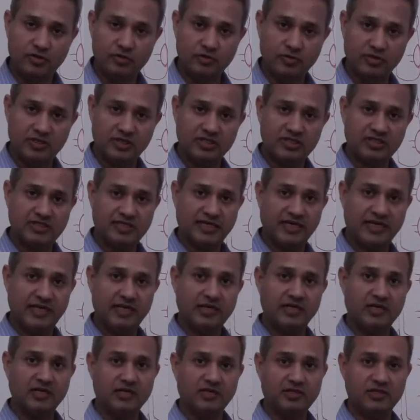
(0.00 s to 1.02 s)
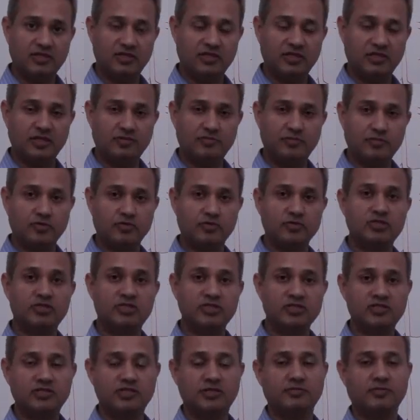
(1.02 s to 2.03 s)
to understand the immune
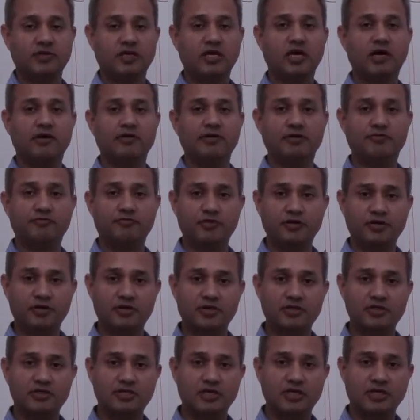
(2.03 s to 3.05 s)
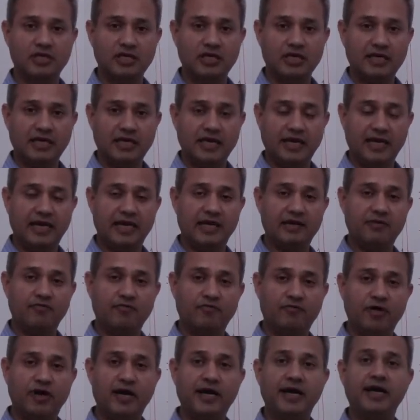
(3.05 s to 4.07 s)
system and how it works
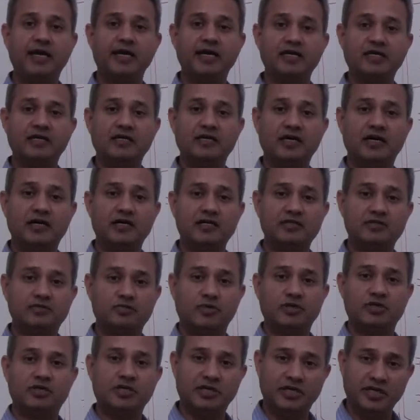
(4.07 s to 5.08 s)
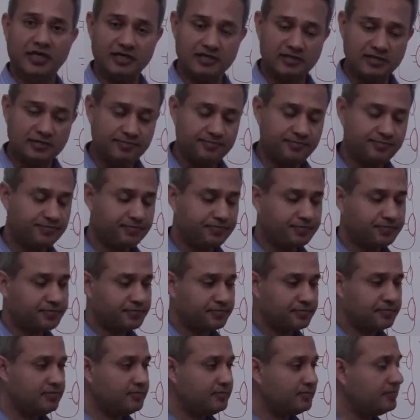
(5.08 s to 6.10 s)
and why it does what it does.
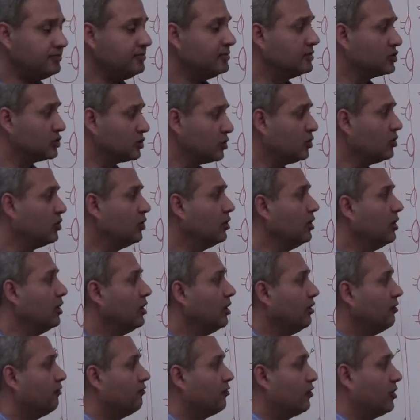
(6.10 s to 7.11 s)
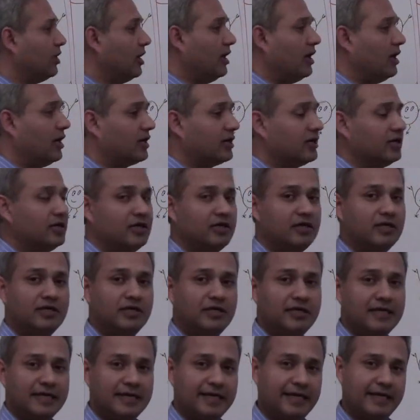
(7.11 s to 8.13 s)
So, for our
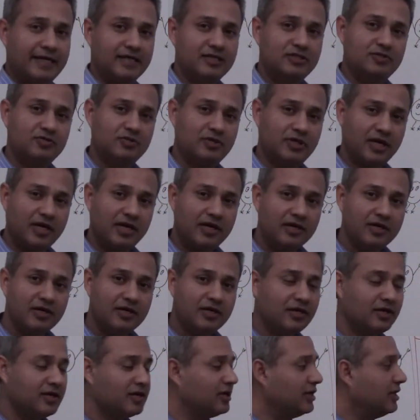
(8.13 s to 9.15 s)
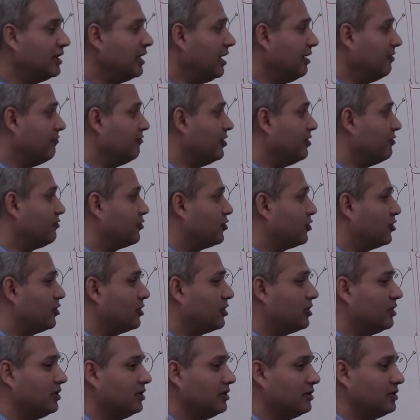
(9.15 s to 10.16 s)
case today, we
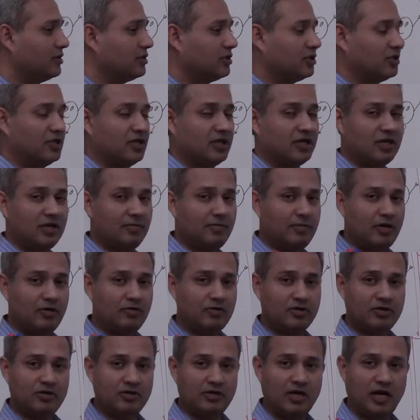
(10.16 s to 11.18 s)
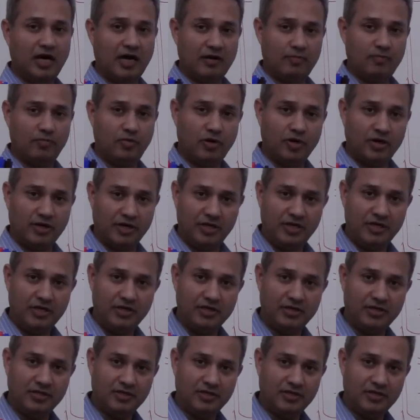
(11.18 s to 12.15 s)
would think about our body